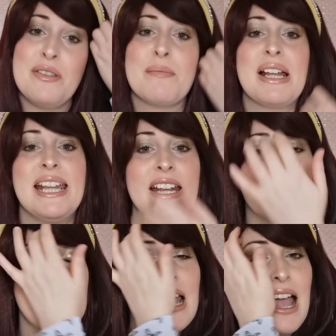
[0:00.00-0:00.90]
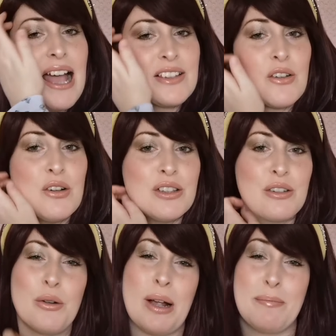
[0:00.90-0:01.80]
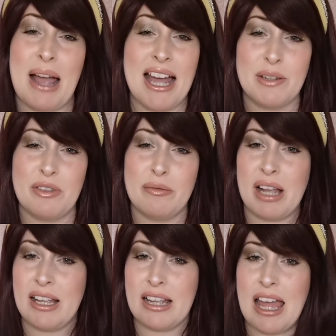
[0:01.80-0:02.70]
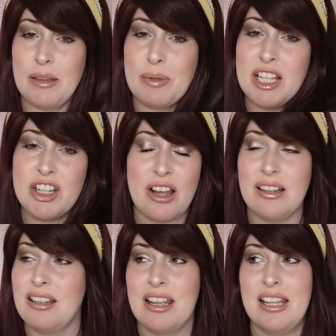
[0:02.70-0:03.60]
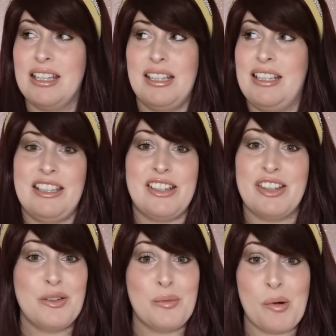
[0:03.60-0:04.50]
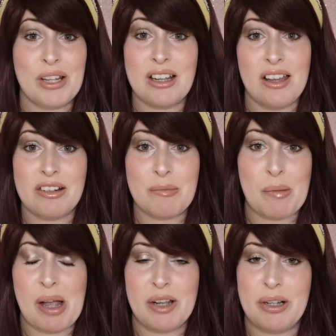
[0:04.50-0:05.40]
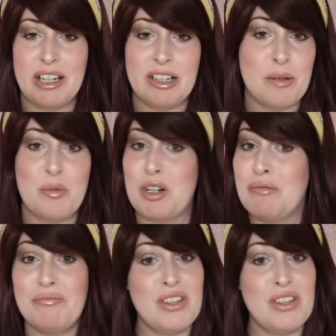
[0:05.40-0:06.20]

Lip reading: that my hair has gotten quite bad with my alopecia, there's just no point colouring my bio hair anymore.